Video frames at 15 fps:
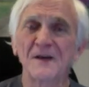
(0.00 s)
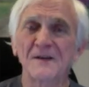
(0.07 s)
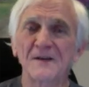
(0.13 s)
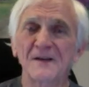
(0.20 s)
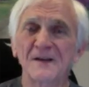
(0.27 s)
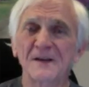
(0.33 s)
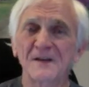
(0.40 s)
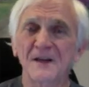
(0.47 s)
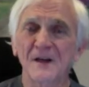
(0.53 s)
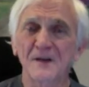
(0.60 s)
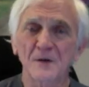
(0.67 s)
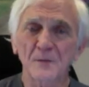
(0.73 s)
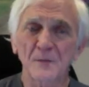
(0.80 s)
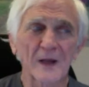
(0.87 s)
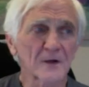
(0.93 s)
And I
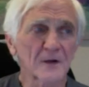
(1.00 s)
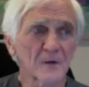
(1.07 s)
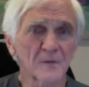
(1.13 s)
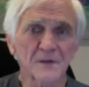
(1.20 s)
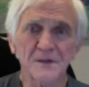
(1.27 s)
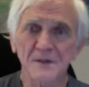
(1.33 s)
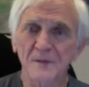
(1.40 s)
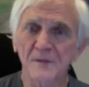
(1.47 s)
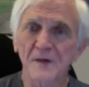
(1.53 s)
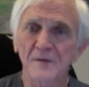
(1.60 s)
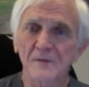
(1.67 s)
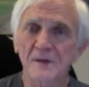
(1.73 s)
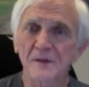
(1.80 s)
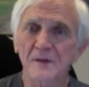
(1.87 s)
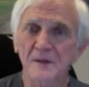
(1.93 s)
look back over some and I
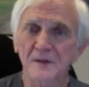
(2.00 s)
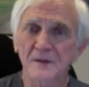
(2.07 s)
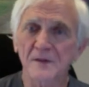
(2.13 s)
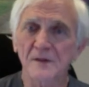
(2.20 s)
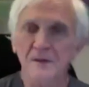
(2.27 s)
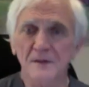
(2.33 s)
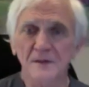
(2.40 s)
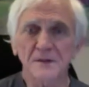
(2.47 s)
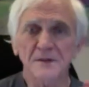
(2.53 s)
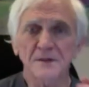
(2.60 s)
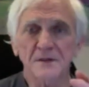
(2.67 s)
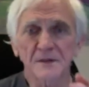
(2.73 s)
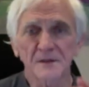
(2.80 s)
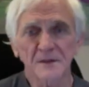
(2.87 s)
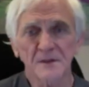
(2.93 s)
went, you know, this is
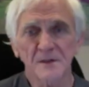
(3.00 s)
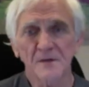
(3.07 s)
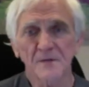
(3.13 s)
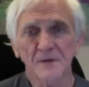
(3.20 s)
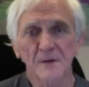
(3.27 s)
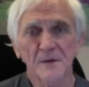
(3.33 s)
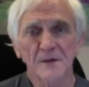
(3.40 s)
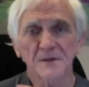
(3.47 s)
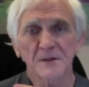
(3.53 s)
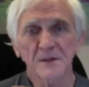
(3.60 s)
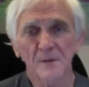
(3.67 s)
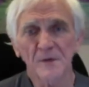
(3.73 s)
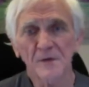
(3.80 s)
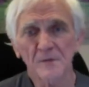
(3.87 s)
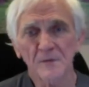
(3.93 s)
good stuff. It's
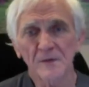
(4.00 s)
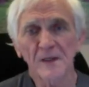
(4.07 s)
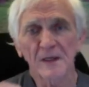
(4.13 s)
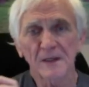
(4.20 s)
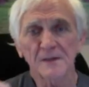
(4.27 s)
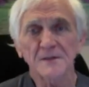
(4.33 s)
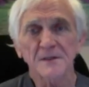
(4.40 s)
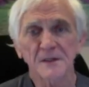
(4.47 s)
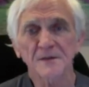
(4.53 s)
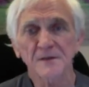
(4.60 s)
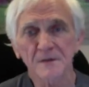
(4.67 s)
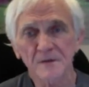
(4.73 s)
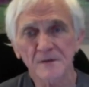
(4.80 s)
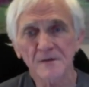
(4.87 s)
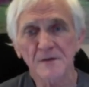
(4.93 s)
coming through the
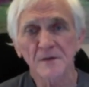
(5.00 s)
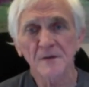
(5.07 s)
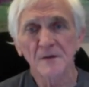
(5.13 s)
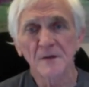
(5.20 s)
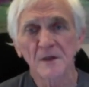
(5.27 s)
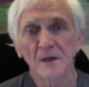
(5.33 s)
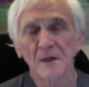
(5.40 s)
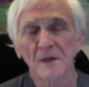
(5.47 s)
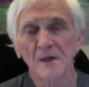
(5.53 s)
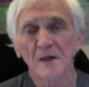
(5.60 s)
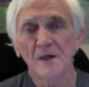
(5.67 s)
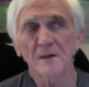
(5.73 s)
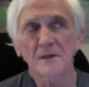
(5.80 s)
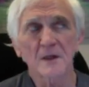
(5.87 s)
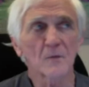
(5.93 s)
ancestors.
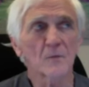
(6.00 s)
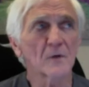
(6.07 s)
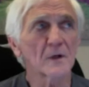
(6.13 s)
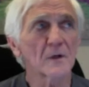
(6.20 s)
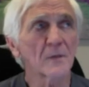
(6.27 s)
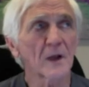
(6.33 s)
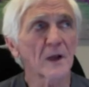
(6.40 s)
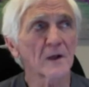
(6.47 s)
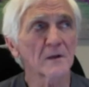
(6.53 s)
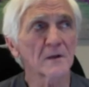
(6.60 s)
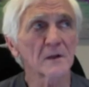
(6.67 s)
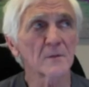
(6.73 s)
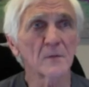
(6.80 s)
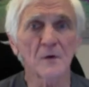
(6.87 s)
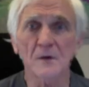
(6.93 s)
And I thought, what about
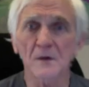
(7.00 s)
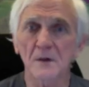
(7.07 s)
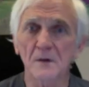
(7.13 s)
a book?